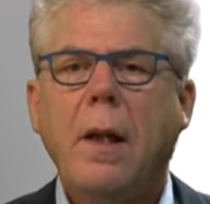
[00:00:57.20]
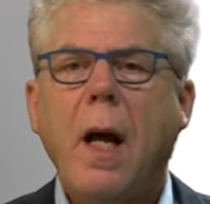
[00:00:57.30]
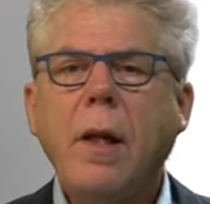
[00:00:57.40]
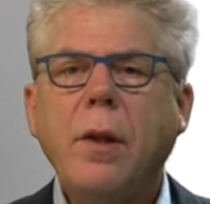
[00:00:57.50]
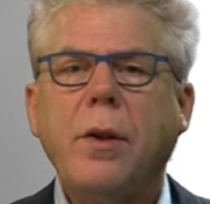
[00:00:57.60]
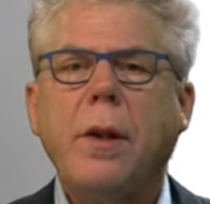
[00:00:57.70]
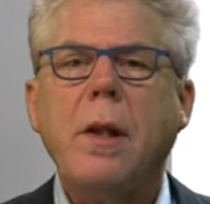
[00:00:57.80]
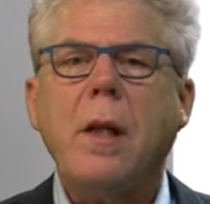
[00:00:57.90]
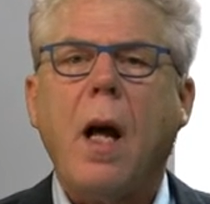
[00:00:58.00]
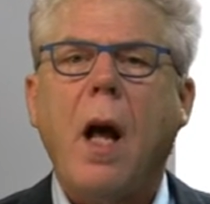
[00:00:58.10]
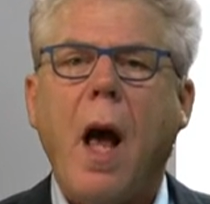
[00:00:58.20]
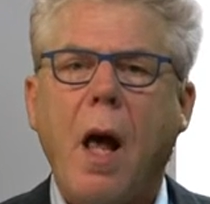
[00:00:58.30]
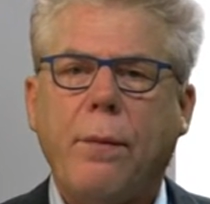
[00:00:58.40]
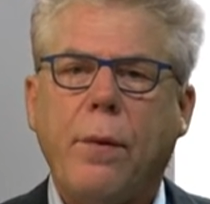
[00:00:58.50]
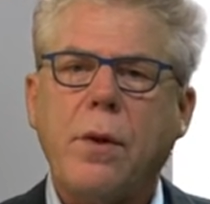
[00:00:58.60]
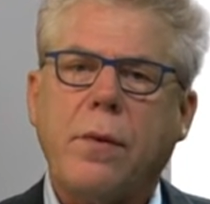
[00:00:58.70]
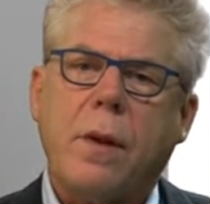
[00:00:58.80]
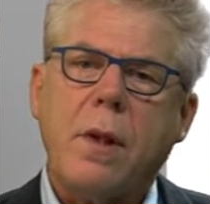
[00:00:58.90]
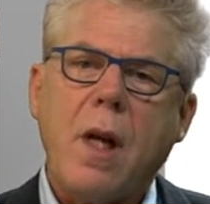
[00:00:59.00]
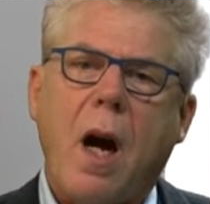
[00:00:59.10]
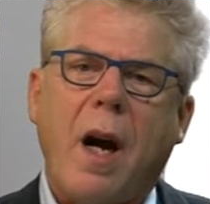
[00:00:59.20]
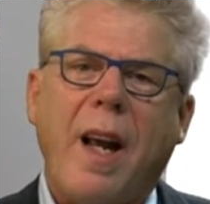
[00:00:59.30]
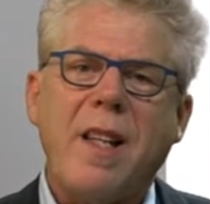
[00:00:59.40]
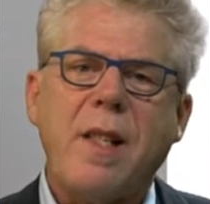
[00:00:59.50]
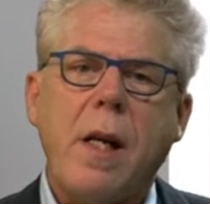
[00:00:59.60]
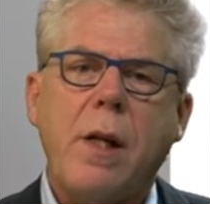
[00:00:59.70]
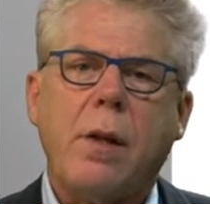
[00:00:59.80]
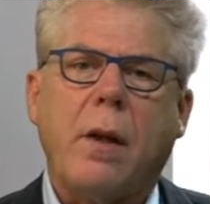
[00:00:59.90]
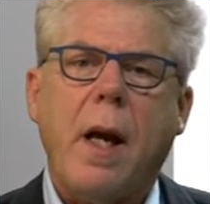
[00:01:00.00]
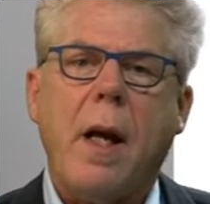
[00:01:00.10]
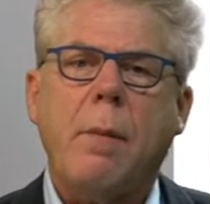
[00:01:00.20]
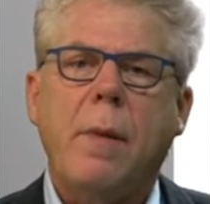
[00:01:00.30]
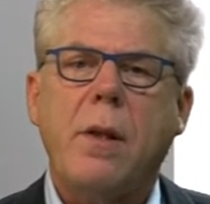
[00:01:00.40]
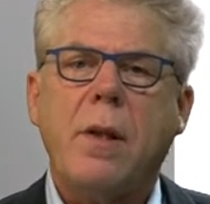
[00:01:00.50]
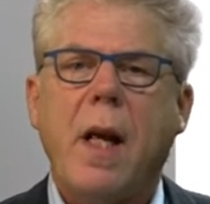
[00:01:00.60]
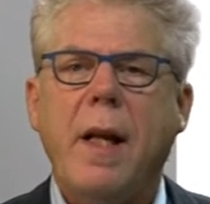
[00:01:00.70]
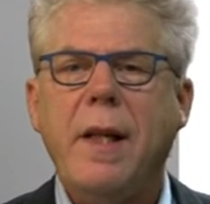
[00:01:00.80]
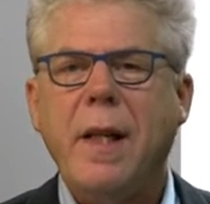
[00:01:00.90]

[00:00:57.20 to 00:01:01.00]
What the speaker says: Nitrogen and phosphorus are essential elements in